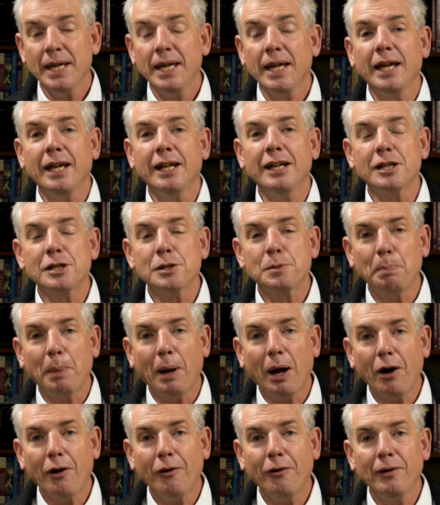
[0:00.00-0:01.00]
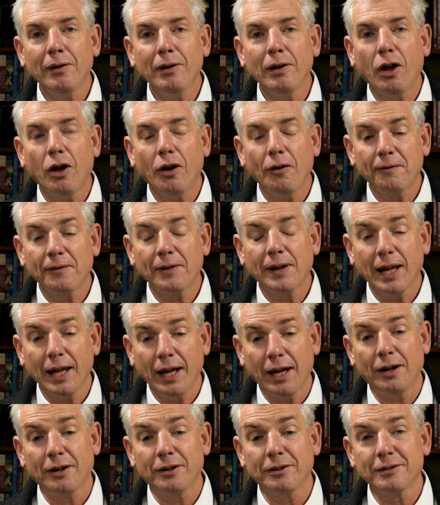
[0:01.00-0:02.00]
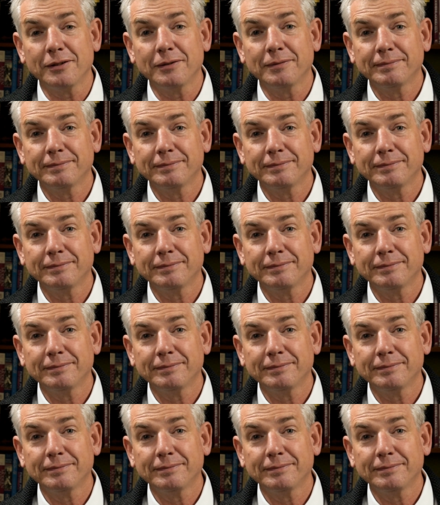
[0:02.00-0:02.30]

in a spiral of cloud.